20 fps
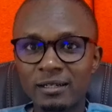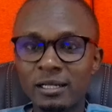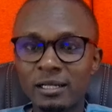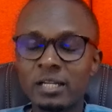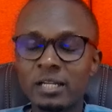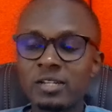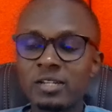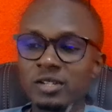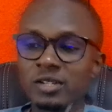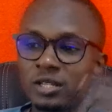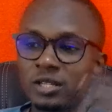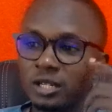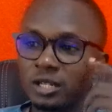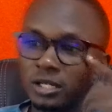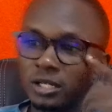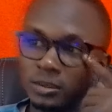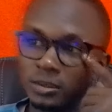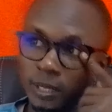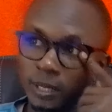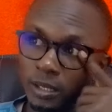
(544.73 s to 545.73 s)
Ladies and
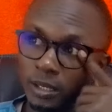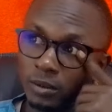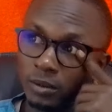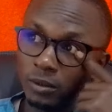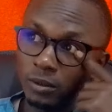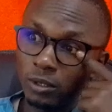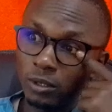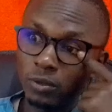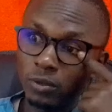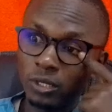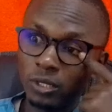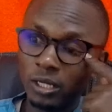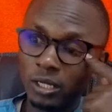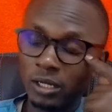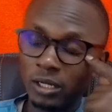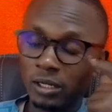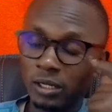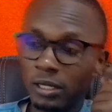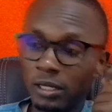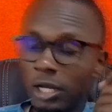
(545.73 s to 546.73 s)
gentlemen, what do you think?
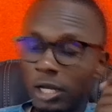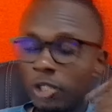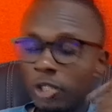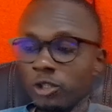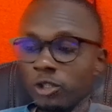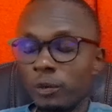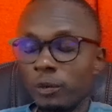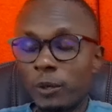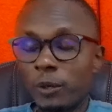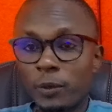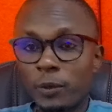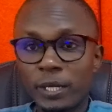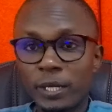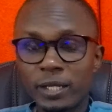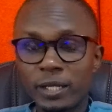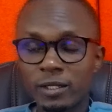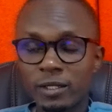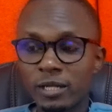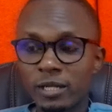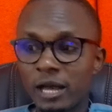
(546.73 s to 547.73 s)
Drop your
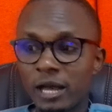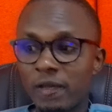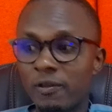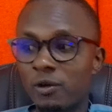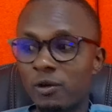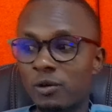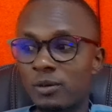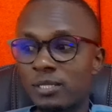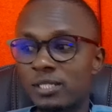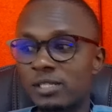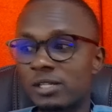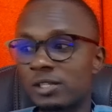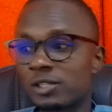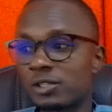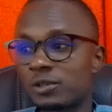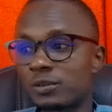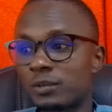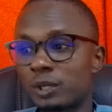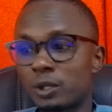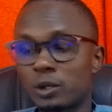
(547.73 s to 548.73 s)
opinion at the comment
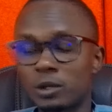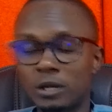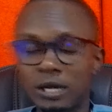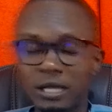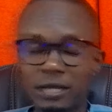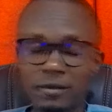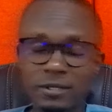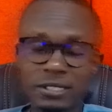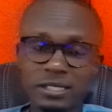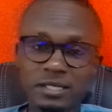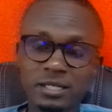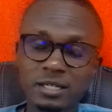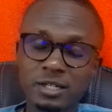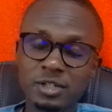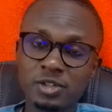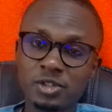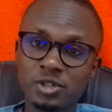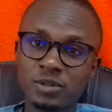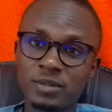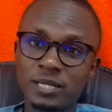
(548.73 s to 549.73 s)
section below. Otherwise, thank
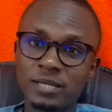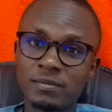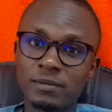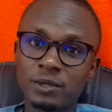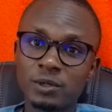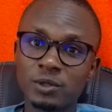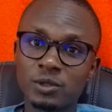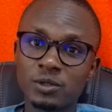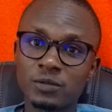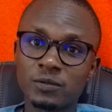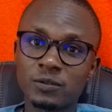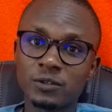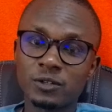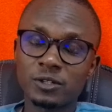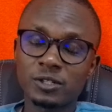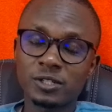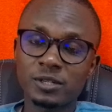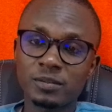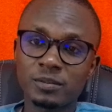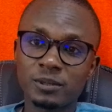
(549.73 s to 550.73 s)
you so much because of your
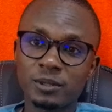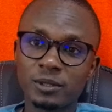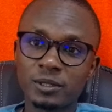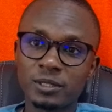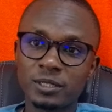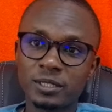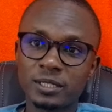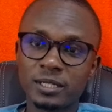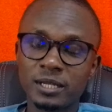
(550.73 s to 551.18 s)
great support.